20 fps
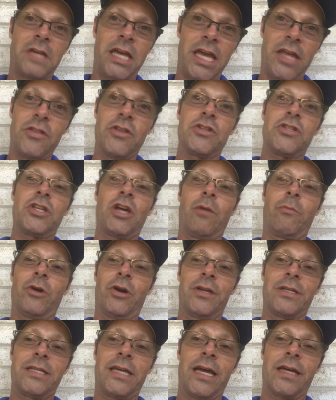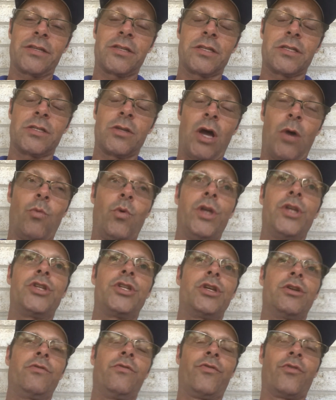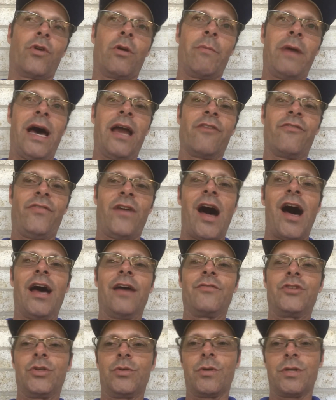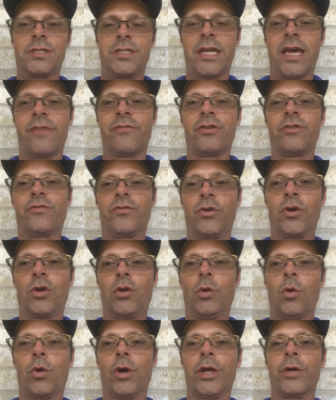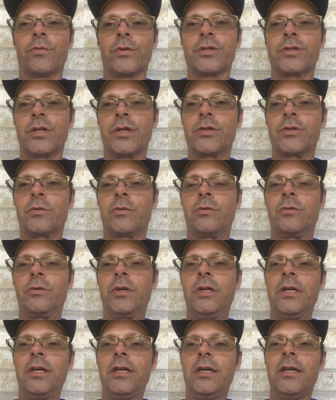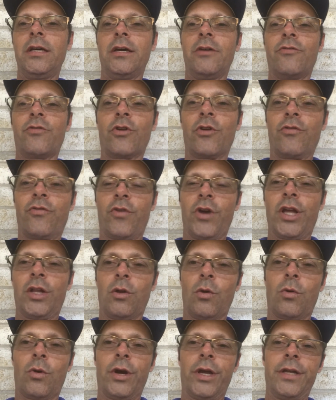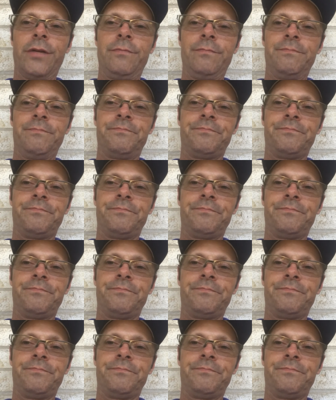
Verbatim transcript: In the summer in Texas, we shoot for about a five to a seven for a chlorine residual, for a free chlorine.